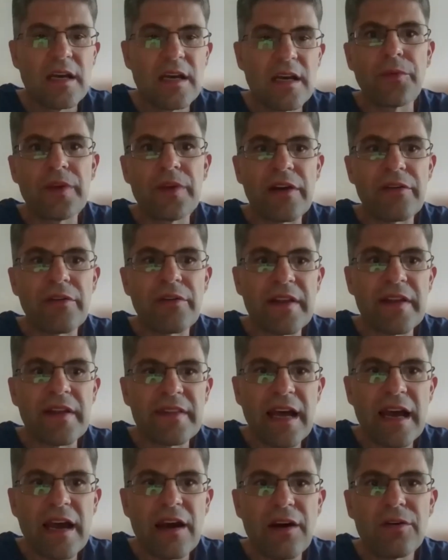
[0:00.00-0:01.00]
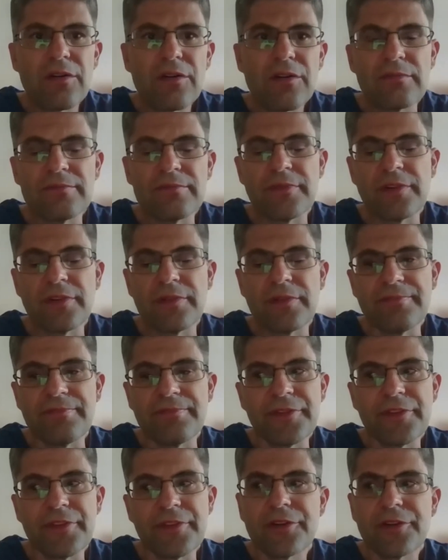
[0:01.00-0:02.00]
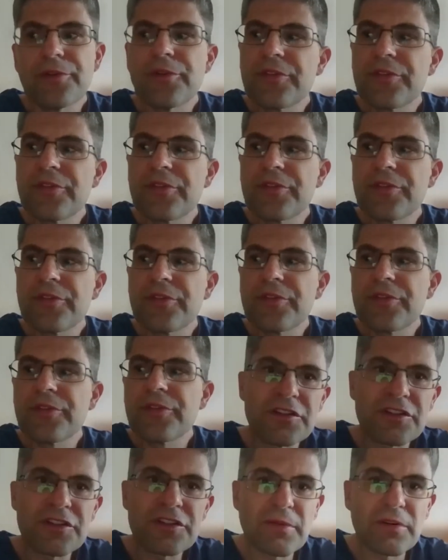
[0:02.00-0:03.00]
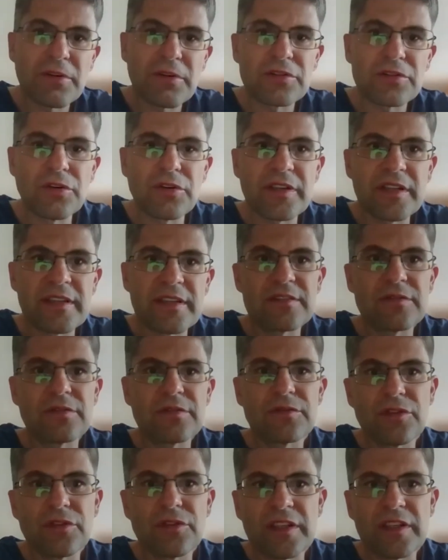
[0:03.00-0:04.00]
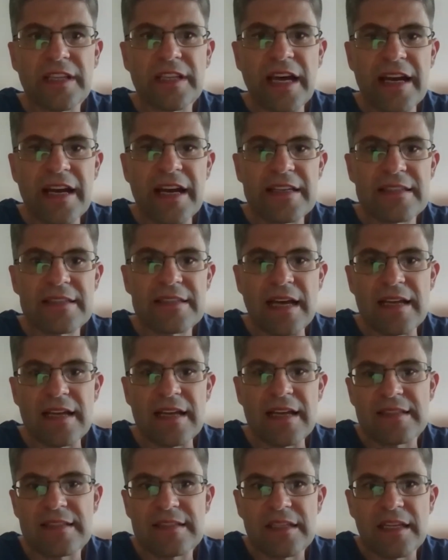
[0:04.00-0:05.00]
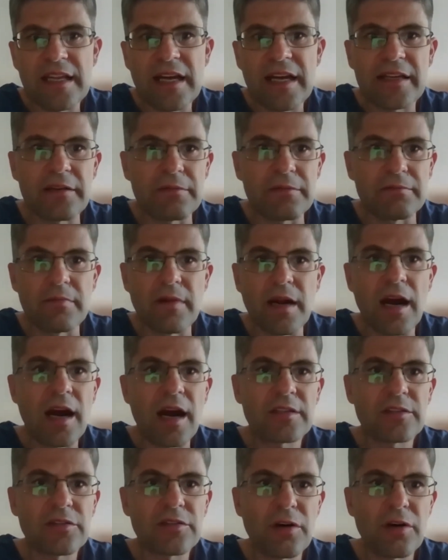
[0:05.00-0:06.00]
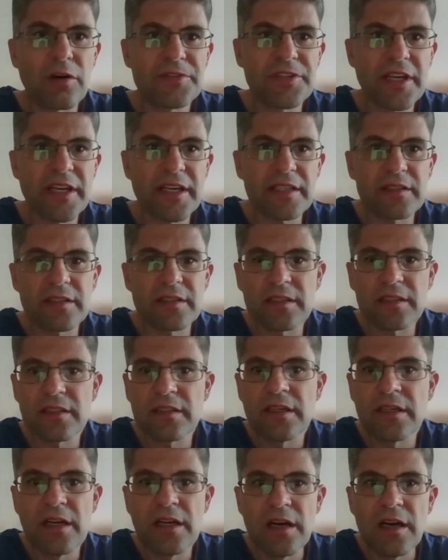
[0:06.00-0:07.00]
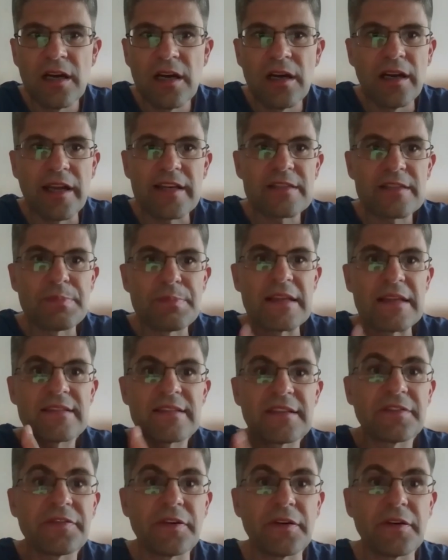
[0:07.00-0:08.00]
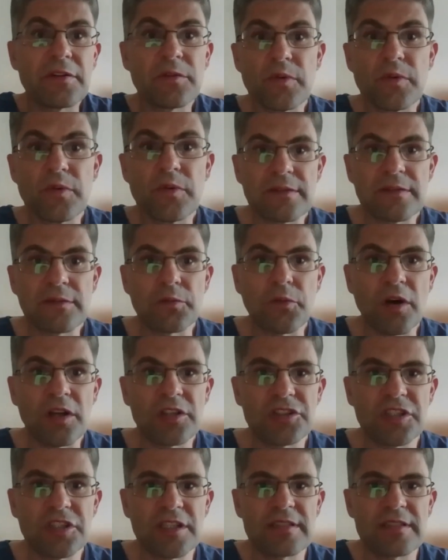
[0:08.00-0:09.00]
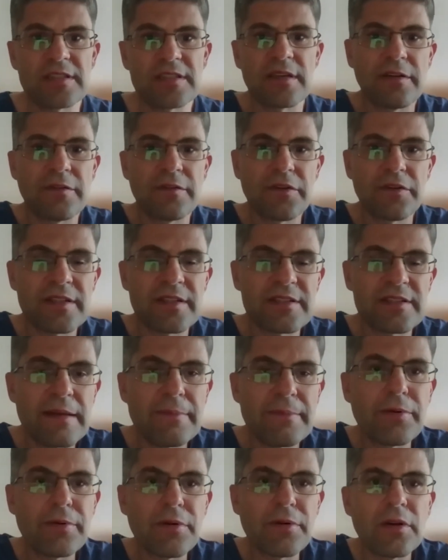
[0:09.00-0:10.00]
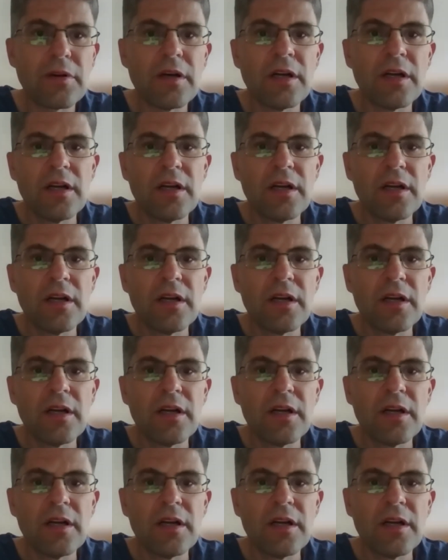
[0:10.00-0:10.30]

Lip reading: We are right now using non-fungible tokens to tokenize assets like art object, expensive Swiss watches, for example.